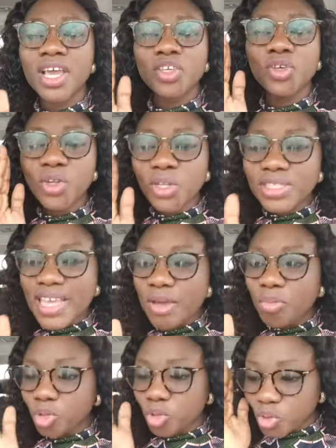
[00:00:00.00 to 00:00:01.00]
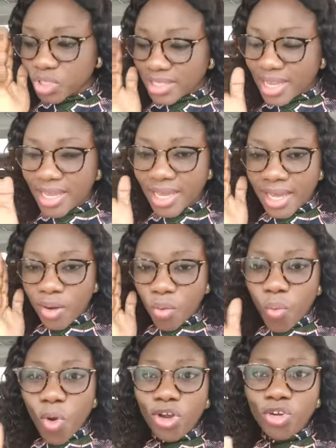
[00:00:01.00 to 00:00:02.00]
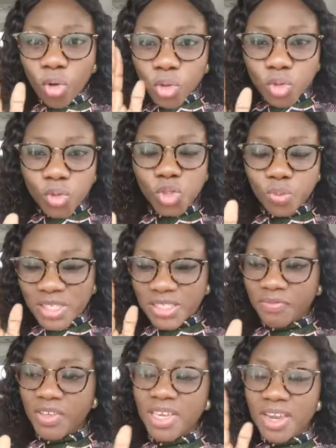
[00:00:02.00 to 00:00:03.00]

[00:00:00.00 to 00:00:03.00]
you're not able to say one or two specific